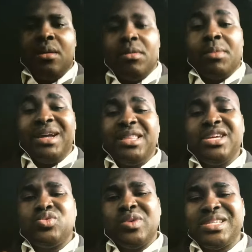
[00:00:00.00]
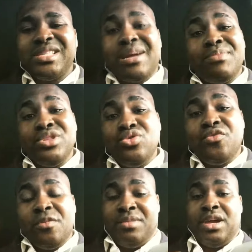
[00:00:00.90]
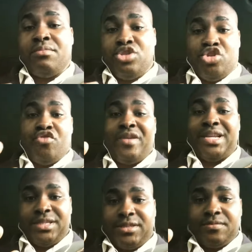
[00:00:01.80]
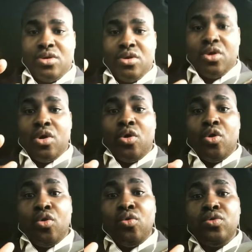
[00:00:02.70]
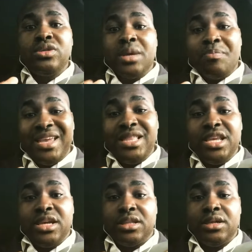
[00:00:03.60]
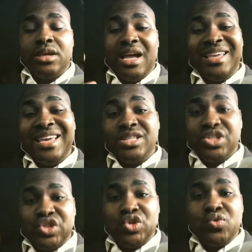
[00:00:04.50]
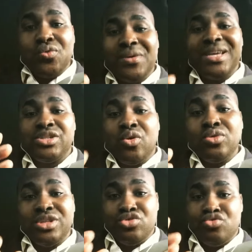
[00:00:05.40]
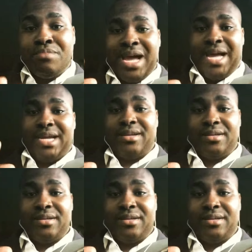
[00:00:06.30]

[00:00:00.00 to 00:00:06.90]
But my thing is, what's stopping you from becoming your greatest? Whose opinion against you is holding you back?